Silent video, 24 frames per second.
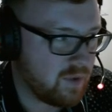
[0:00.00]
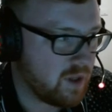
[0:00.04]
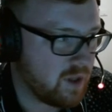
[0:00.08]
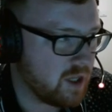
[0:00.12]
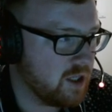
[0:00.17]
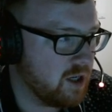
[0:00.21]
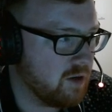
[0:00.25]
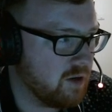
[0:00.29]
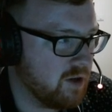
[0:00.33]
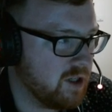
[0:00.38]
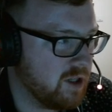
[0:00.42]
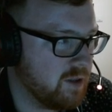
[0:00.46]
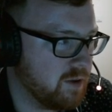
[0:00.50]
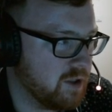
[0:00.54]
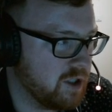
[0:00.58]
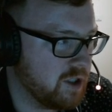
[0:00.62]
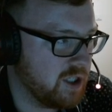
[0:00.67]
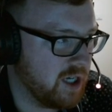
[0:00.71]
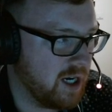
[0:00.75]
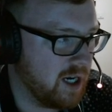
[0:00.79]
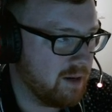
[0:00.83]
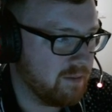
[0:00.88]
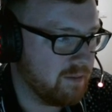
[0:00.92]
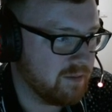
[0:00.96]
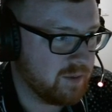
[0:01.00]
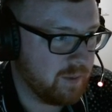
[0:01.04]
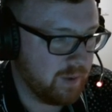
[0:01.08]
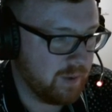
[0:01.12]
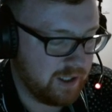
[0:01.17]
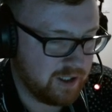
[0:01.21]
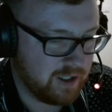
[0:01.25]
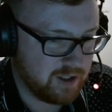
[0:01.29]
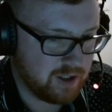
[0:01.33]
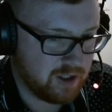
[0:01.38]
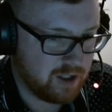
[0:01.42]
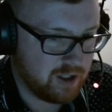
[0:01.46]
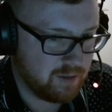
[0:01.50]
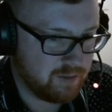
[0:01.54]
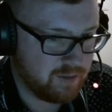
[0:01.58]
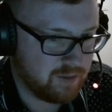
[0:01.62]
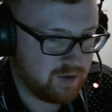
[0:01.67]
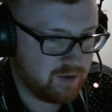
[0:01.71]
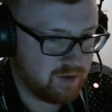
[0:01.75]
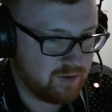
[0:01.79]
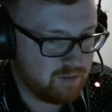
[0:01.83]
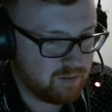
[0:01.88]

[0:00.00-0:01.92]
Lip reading: Not really supposed to jam spades and clubs,